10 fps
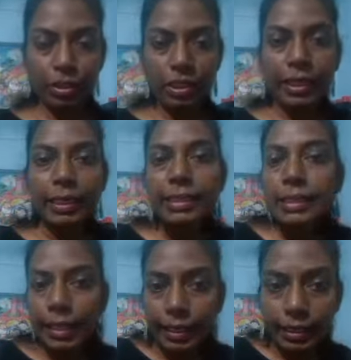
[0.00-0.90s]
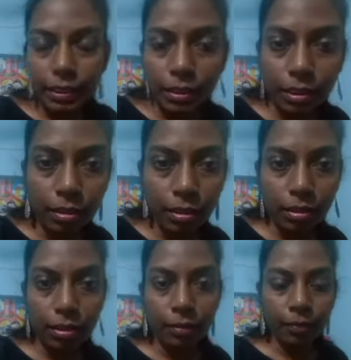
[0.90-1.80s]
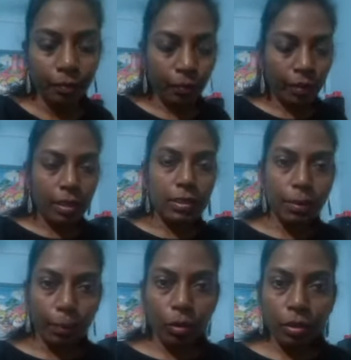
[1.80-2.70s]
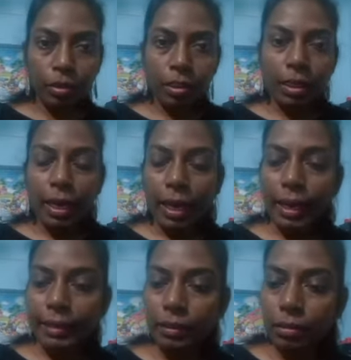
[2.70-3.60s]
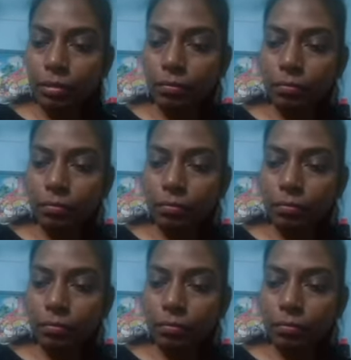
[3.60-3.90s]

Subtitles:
The child doesn't get any support, and